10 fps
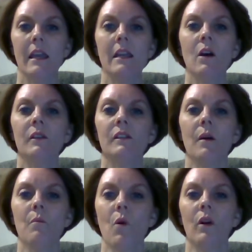he notes
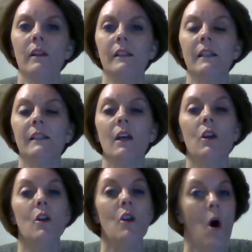that morals is
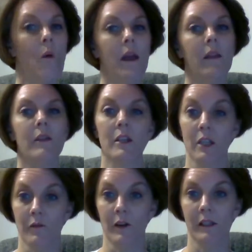knowing the
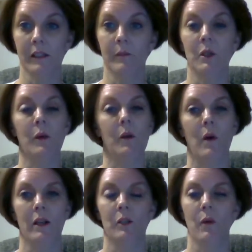difference between
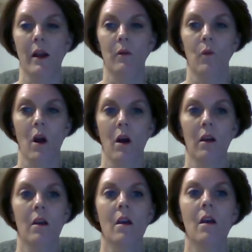what is right and
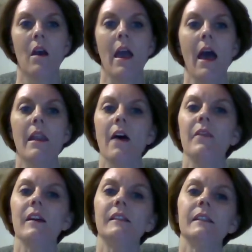wrong, and
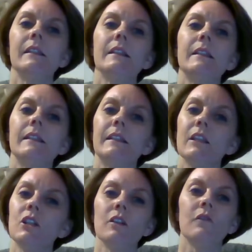ethics is the
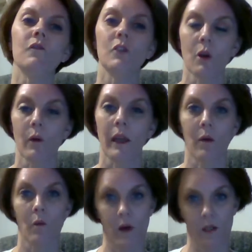decision of
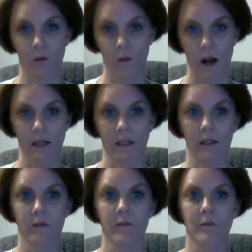doing what is right.
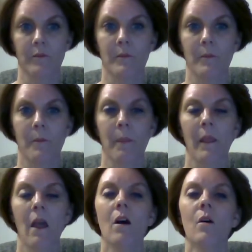
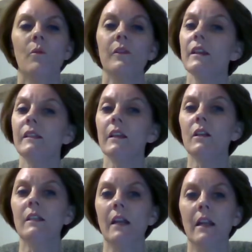With this
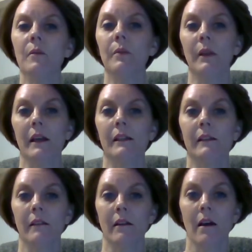understanding in
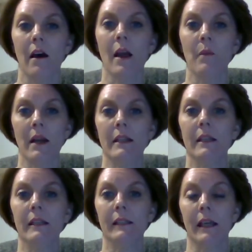place, I am ready to
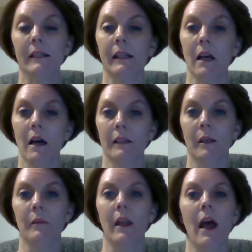discuss the
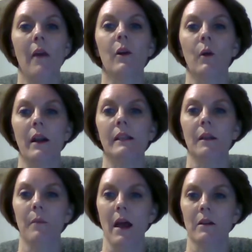concept that had the greatest
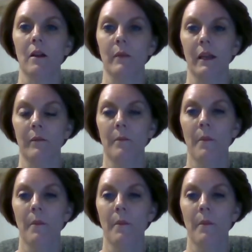impact on me.